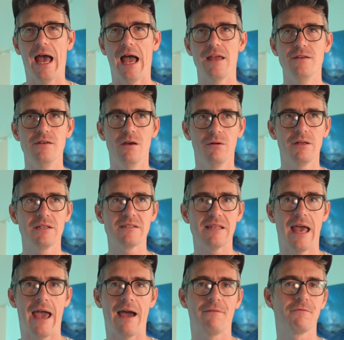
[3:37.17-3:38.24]
I noticed
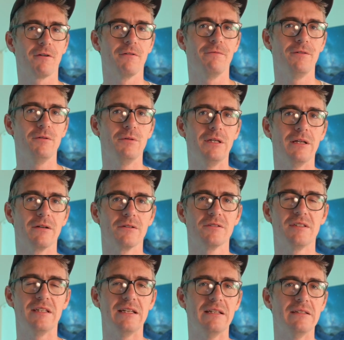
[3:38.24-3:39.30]
that after a few
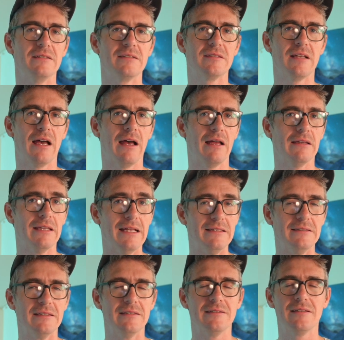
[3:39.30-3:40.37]
years, these
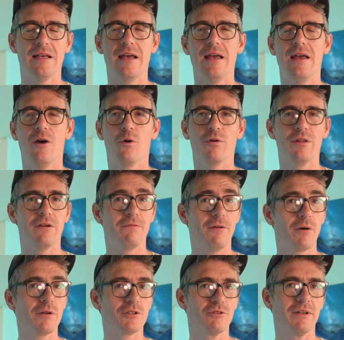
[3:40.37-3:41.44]
lenses or the
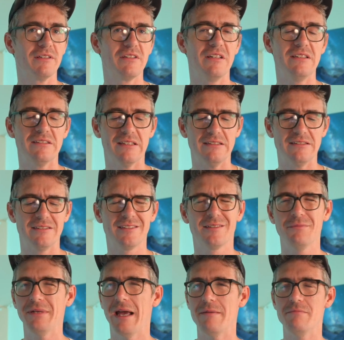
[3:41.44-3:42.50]
focus rings on these lenses
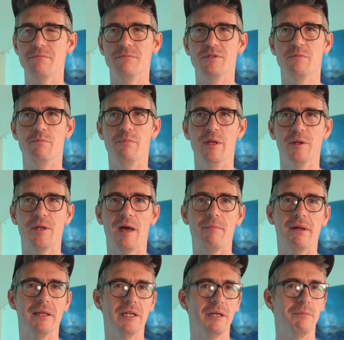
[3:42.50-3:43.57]
sometimes build
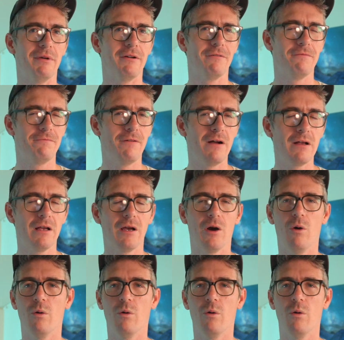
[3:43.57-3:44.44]
up a little bit of funk,